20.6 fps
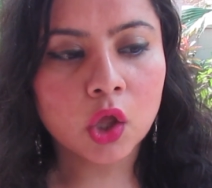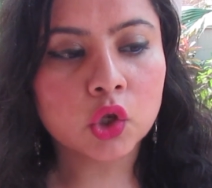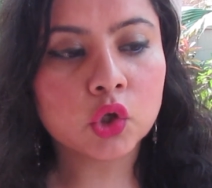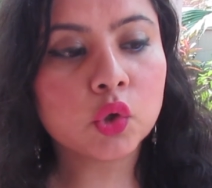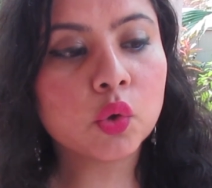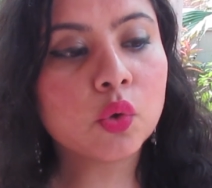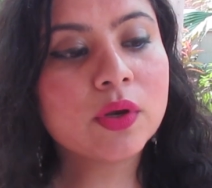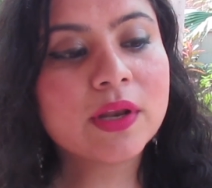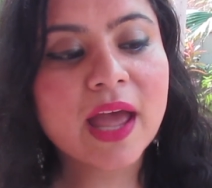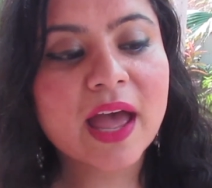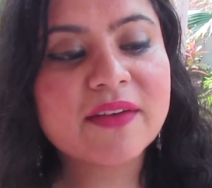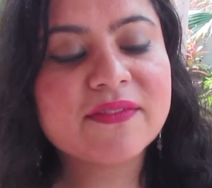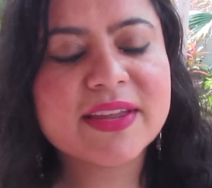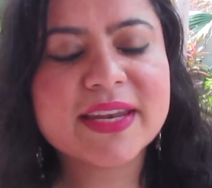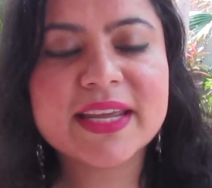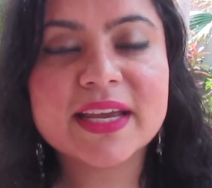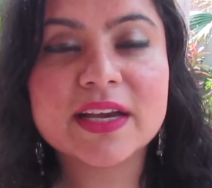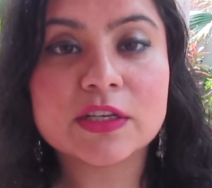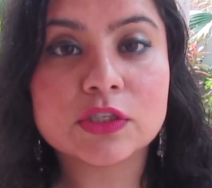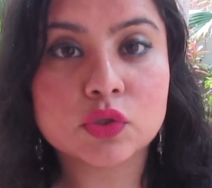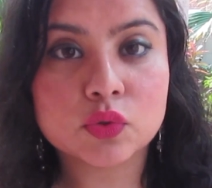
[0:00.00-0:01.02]
Don't have
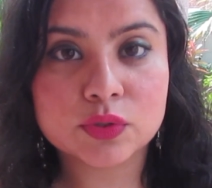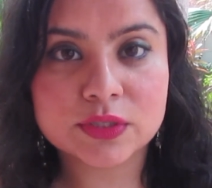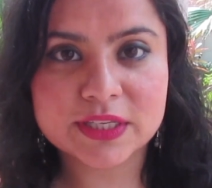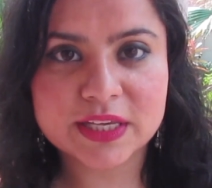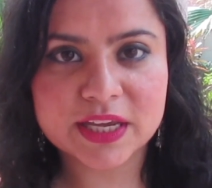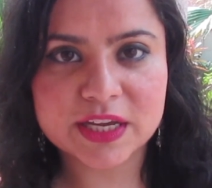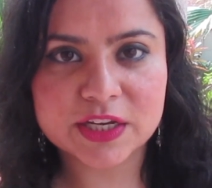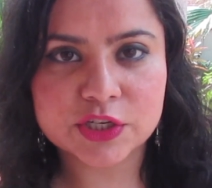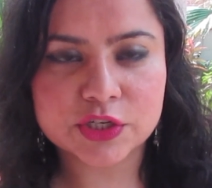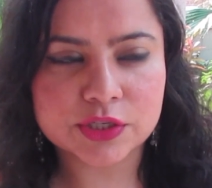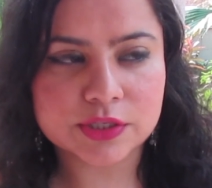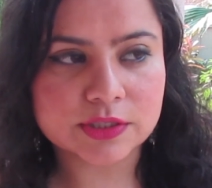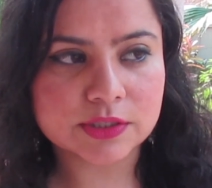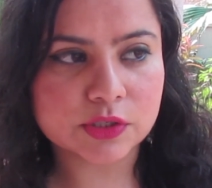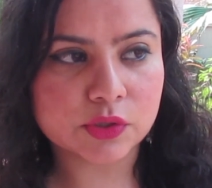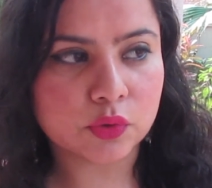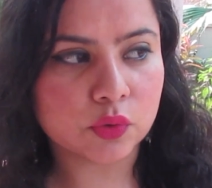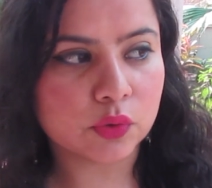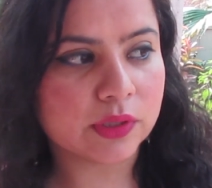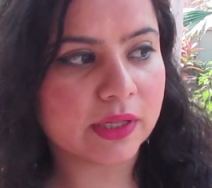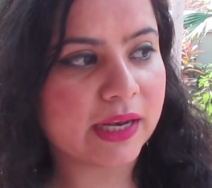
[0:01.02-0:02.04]
any associations,
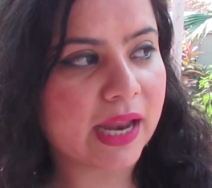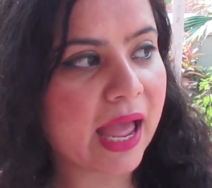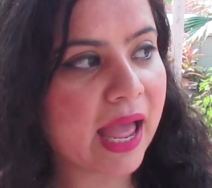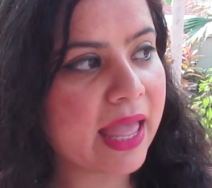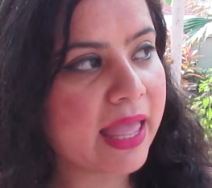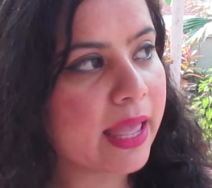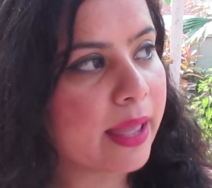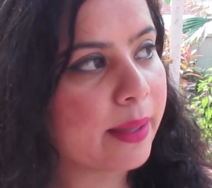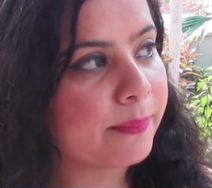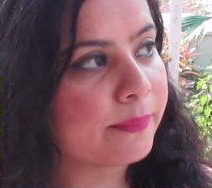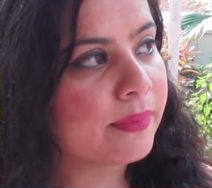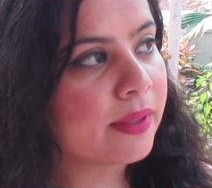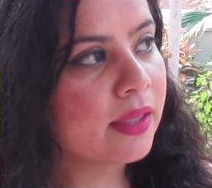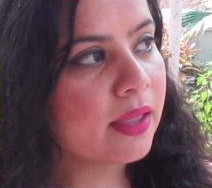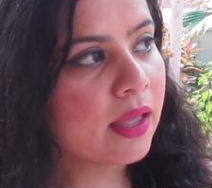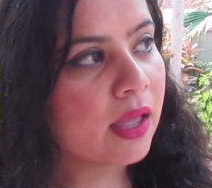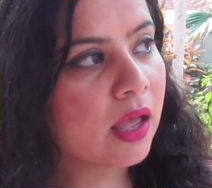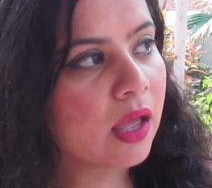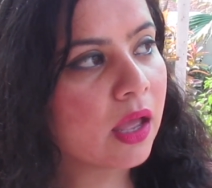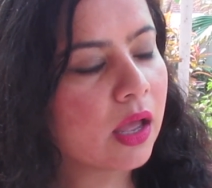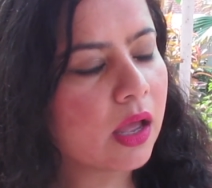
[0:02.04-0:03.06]
you know, that I am
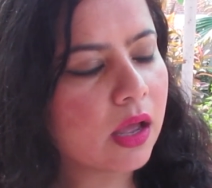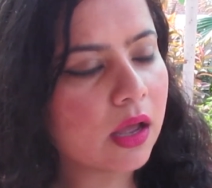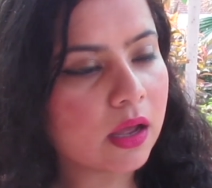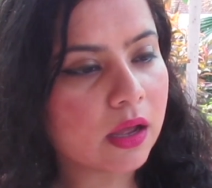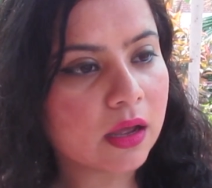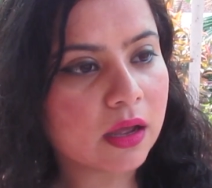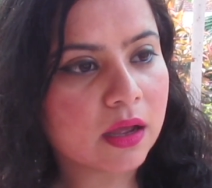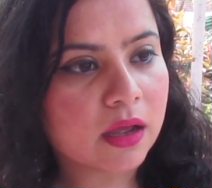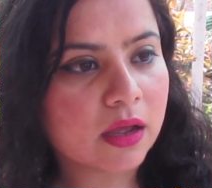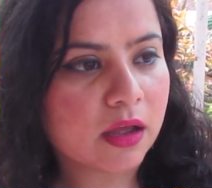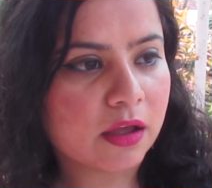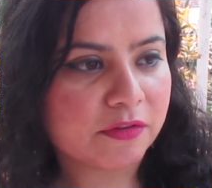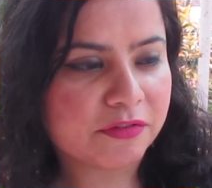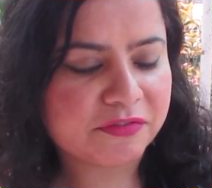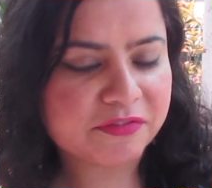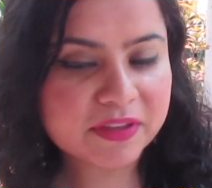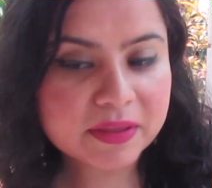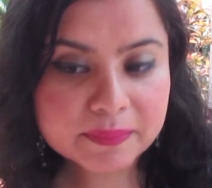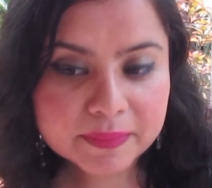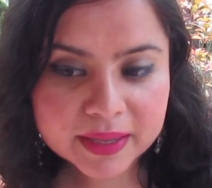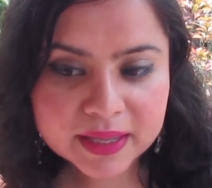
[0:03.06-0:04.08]
uh, a
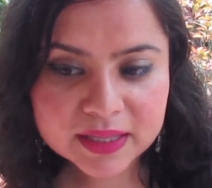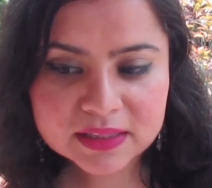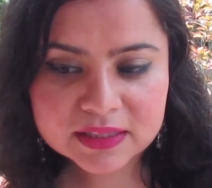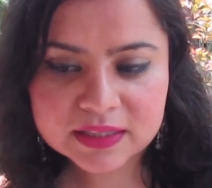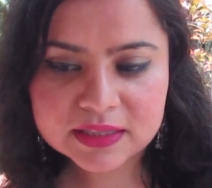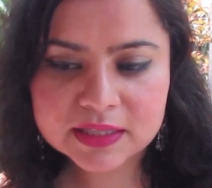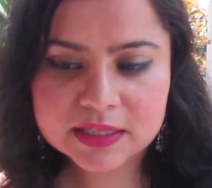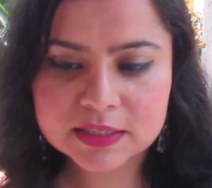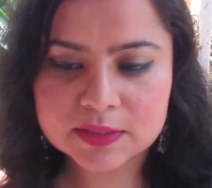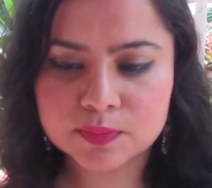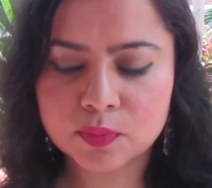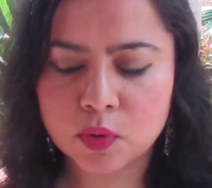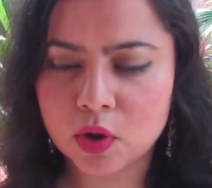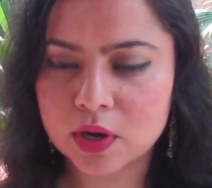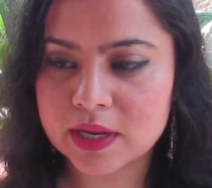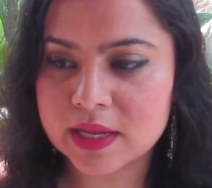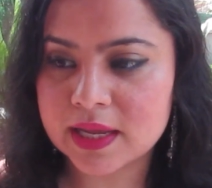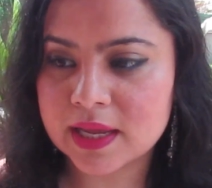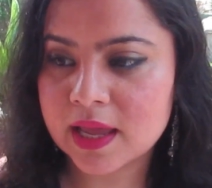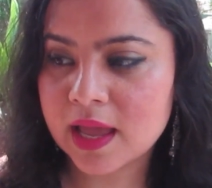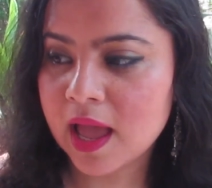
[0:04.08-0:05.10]
female in this
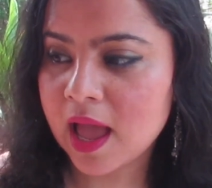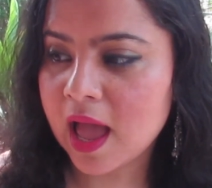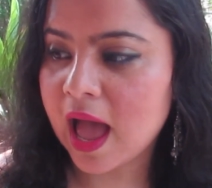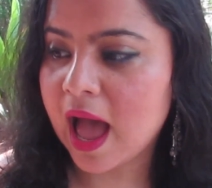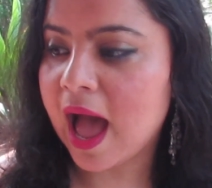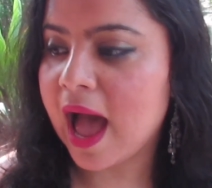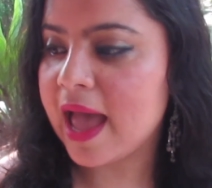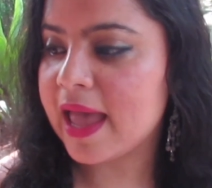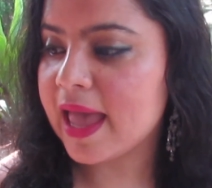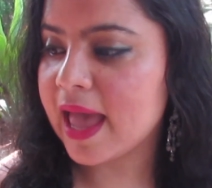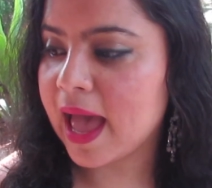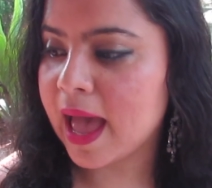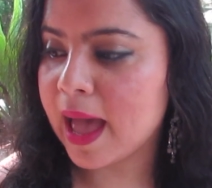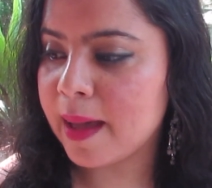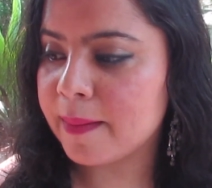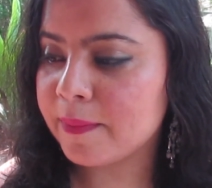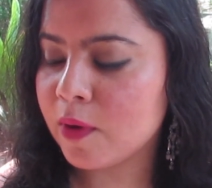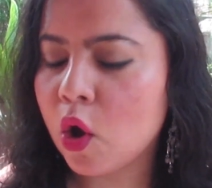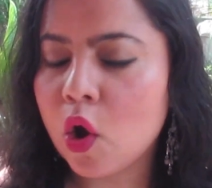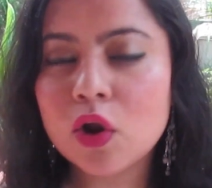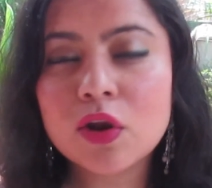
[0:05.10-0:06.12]
body, I
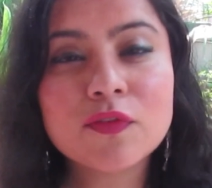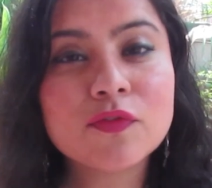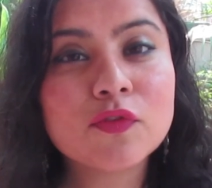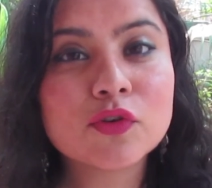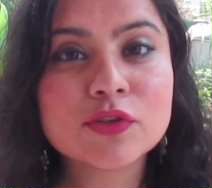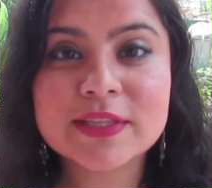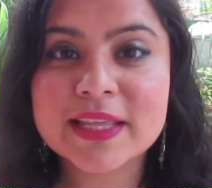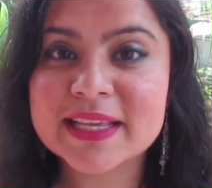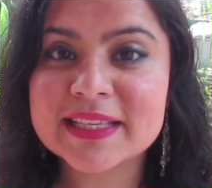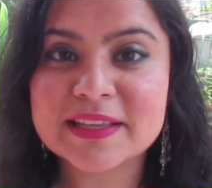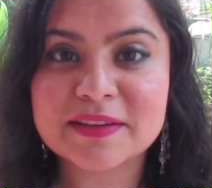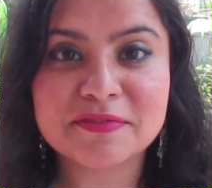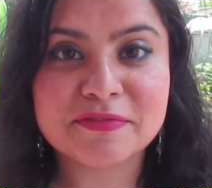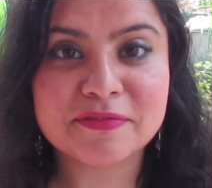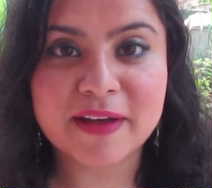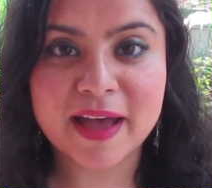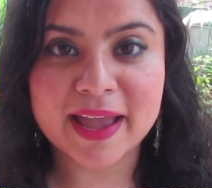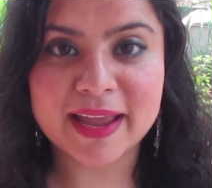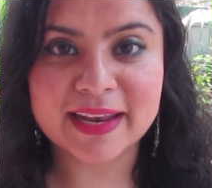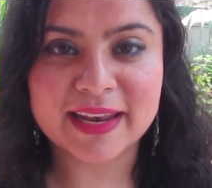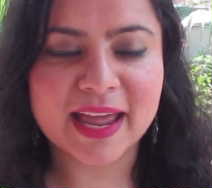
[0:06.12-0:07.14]
am, all of those things are
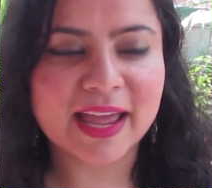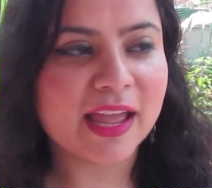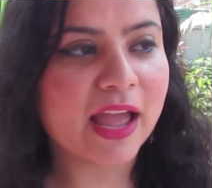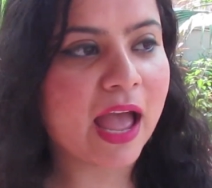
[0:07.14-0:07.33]
fine.